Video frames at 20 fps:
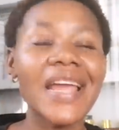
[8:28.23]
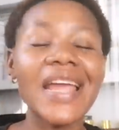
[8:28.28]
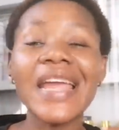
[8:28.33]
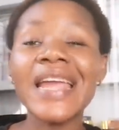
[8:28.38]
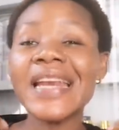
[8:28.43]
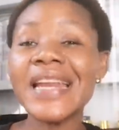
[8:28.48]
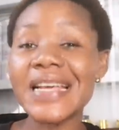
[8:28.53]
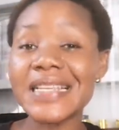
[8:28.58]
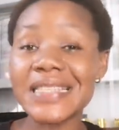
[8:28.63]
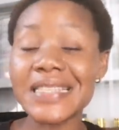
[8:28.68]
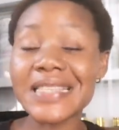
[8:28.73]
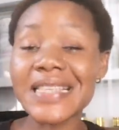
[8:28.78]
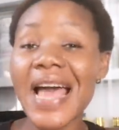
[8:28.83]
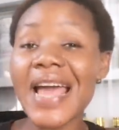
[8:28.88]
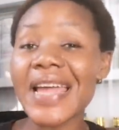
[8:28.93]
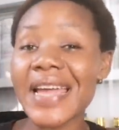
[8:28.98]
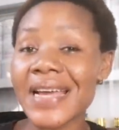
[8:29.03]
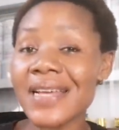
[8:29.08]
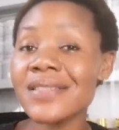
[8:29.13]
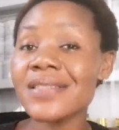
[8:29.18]
In a
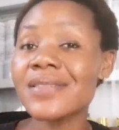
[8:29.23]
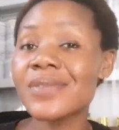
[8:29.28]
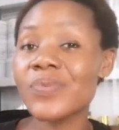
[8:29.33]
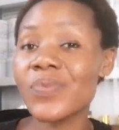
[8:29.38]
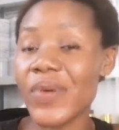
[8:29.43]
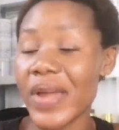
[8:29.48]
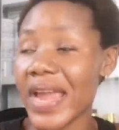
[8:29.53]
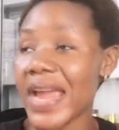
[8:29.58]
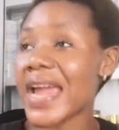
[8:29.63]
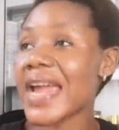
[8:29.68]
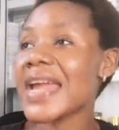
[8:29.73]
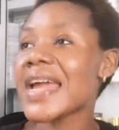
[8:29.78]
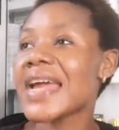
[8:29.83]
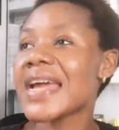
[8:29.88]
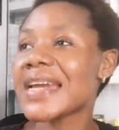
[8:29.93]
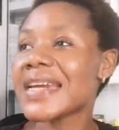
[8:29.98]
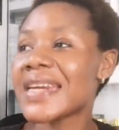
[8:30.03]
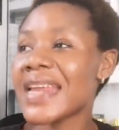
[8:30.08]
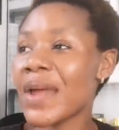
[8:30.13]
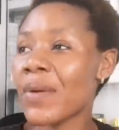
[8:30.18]
science way,
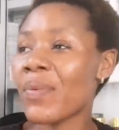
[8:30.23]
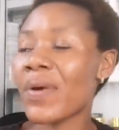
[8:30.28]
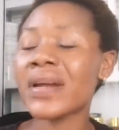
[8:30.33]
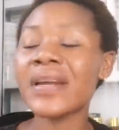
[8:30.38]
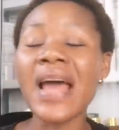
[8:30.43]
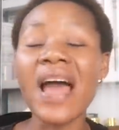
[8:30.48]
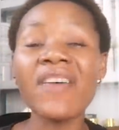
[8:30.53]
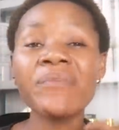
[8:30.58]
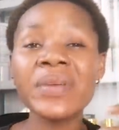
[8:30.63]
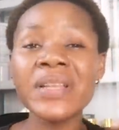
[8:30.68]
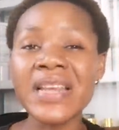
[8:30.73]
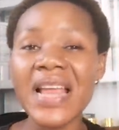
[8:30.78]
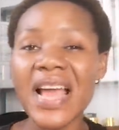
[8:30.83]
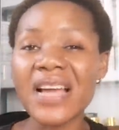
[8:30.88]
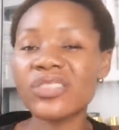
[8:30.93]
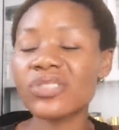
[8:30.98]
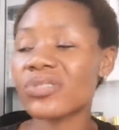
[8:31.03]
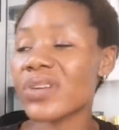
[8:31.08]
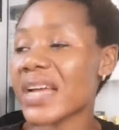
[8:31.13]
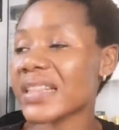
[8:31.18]
they have been
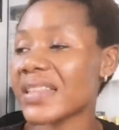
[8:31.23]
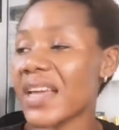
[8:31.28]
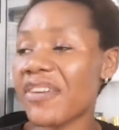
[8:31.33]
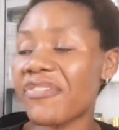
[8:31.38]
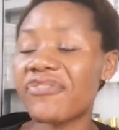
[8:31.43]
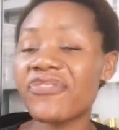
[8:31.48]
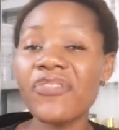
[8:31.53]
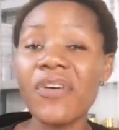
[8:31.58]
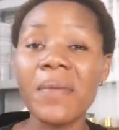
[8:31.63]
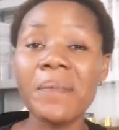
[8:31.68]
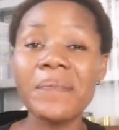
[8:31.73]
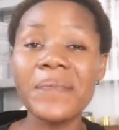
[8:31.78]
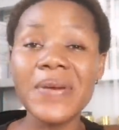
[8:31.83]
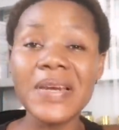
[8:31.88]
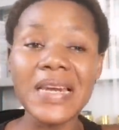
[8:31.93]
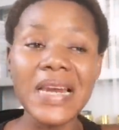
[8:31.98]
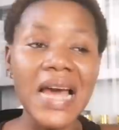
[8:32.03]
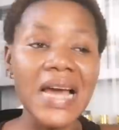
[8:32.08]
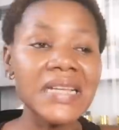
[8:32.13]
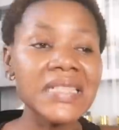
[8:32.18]
extracted from
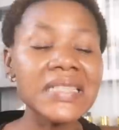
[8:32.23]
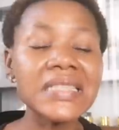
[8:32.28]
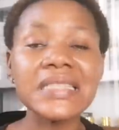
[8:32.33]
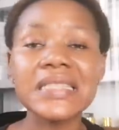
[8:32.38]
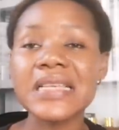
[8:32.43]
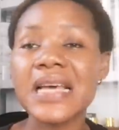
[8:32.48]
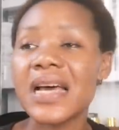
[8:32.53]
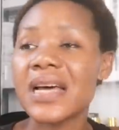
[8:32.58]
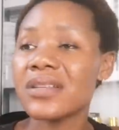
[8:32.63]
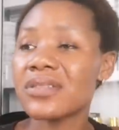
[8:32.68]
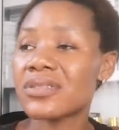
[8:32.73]
plants.